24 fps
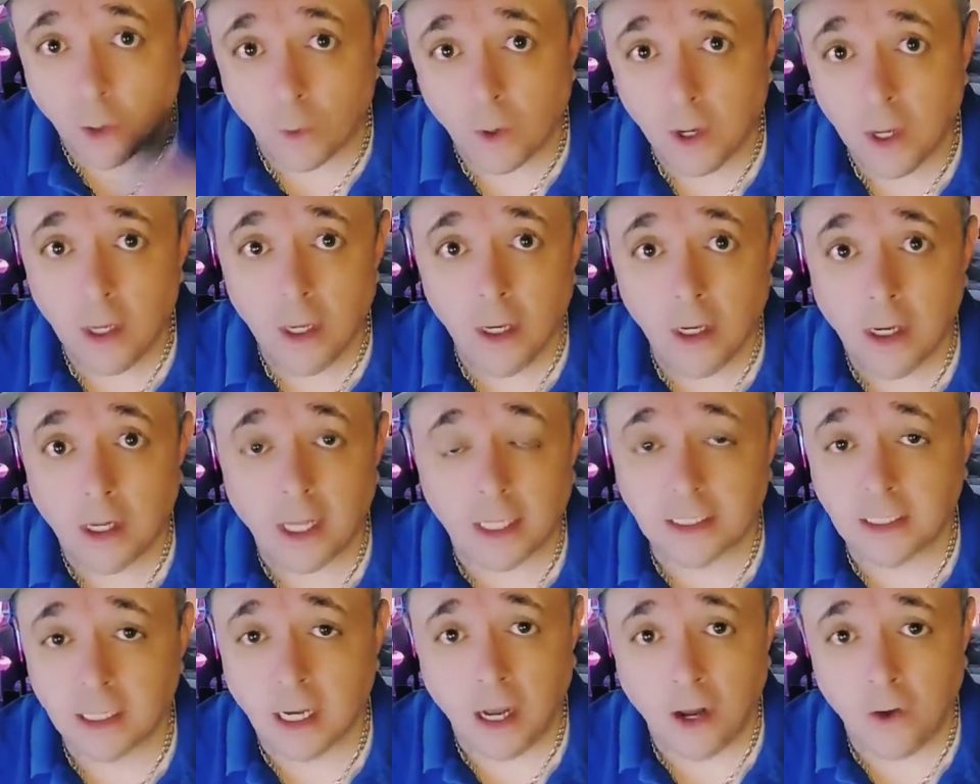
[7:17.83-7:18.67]
That's not how
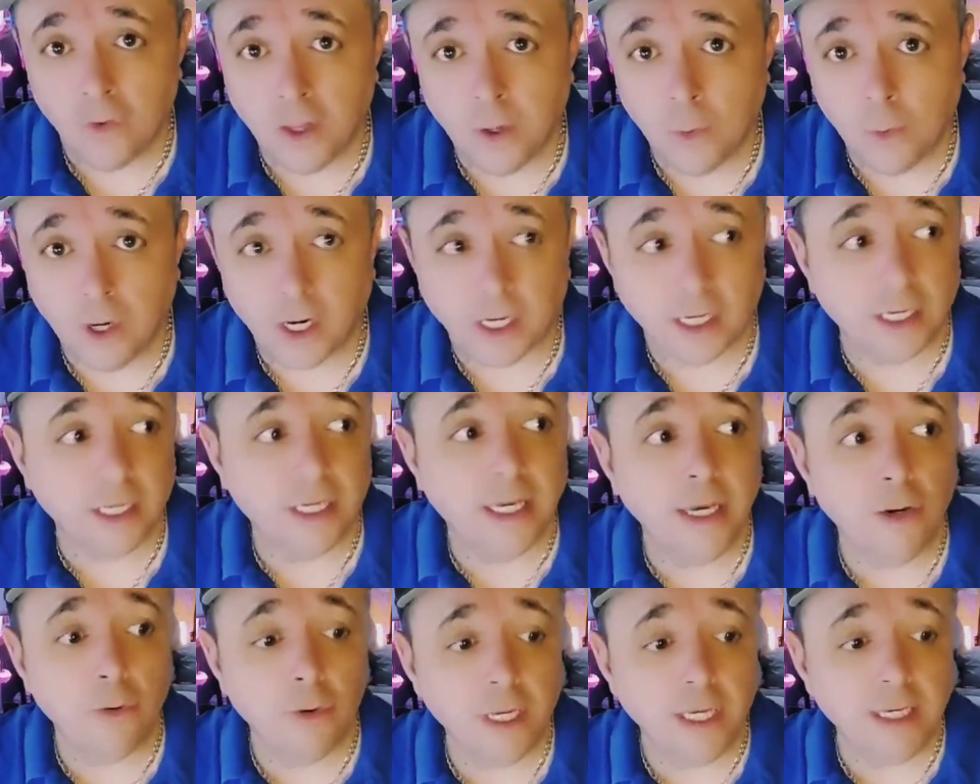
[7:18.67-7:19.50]
they work." He already
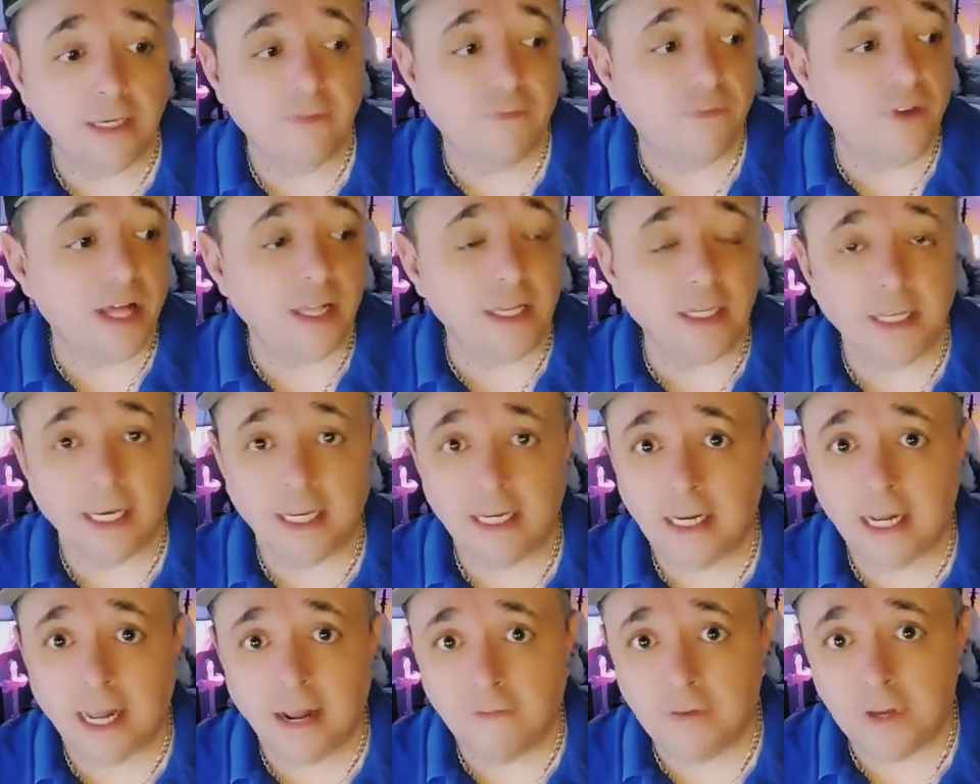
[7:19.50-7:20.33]
validated
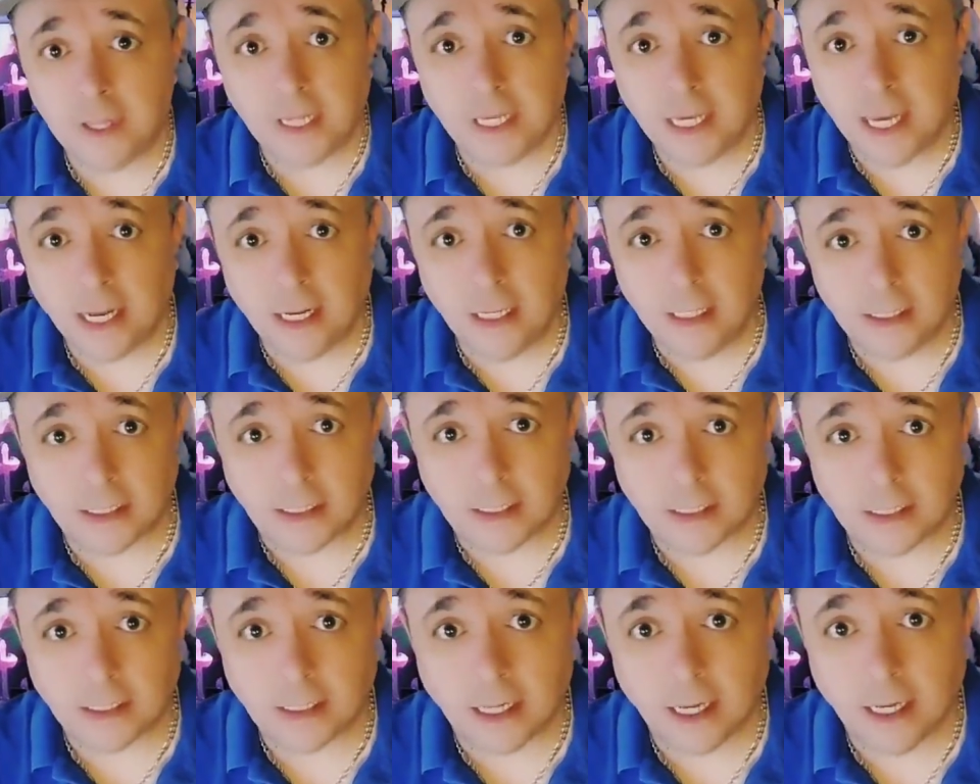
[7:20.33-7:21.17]
everything else.
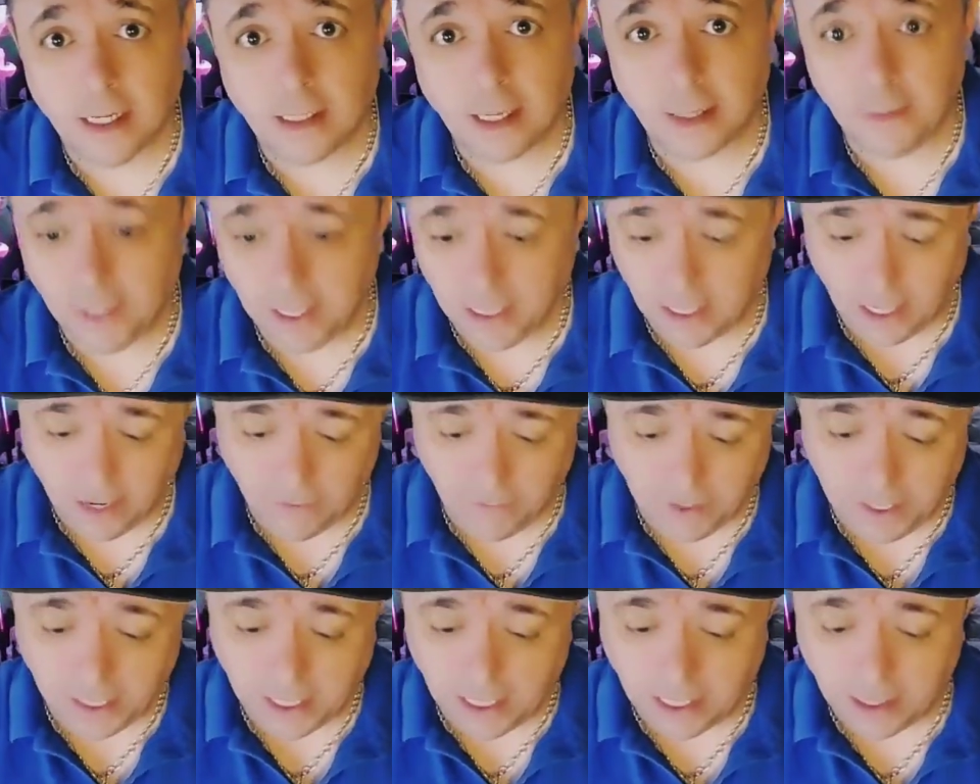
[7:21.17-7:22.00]
Everything
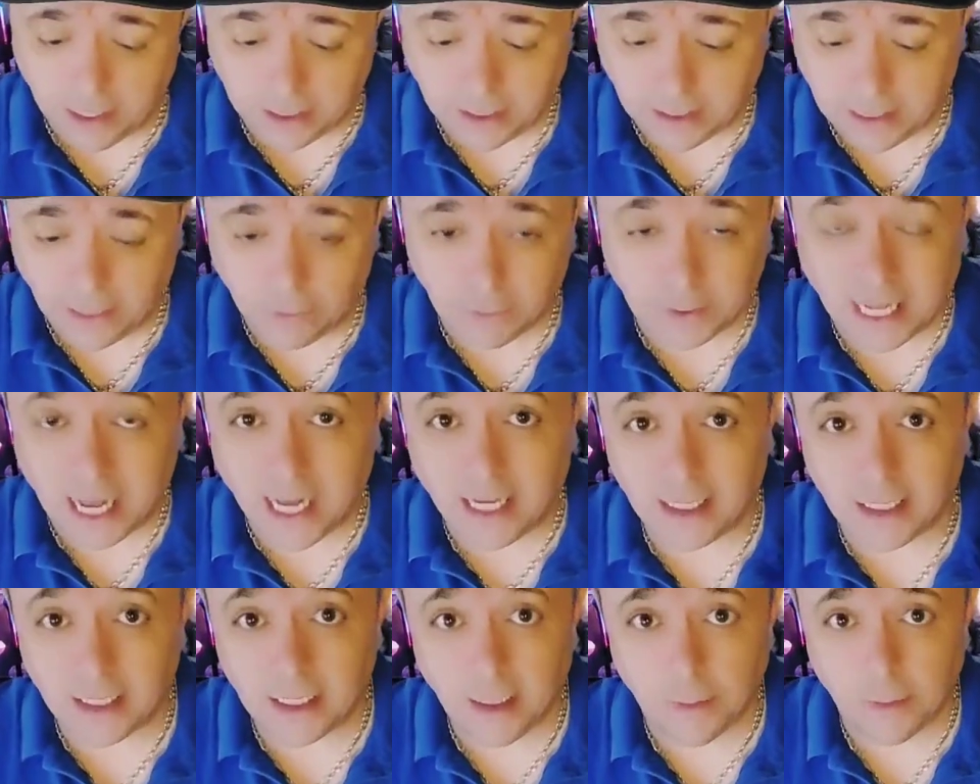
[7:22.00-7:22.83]
else that I was asking him
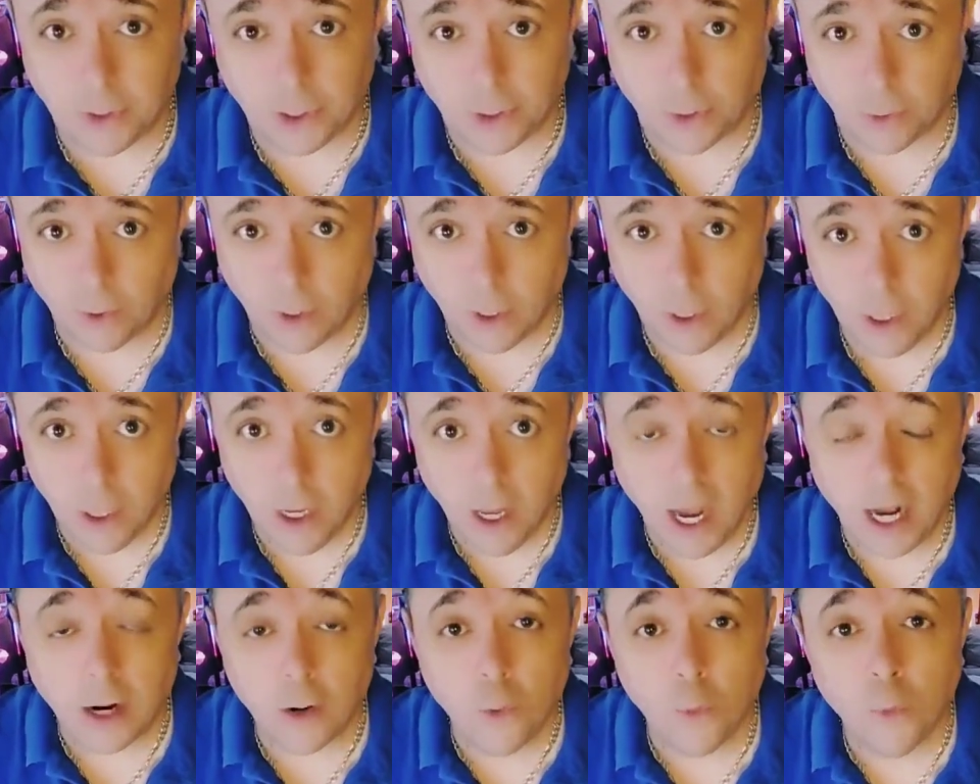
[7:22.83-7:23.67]
to. I go,
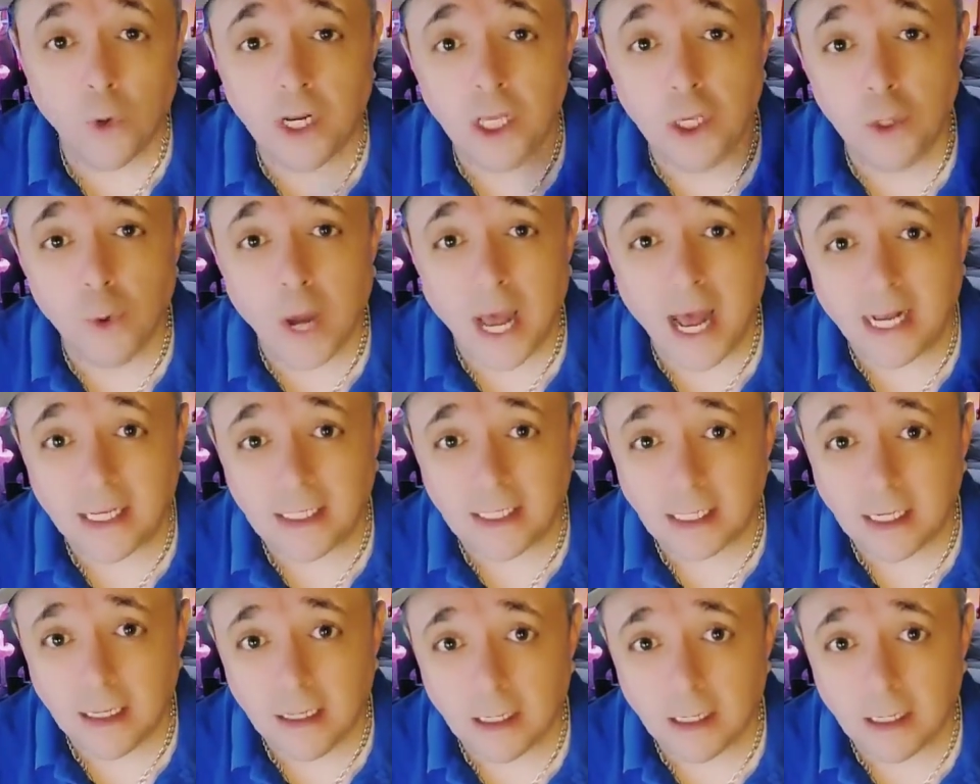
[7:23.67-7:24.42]
"What are you asking?"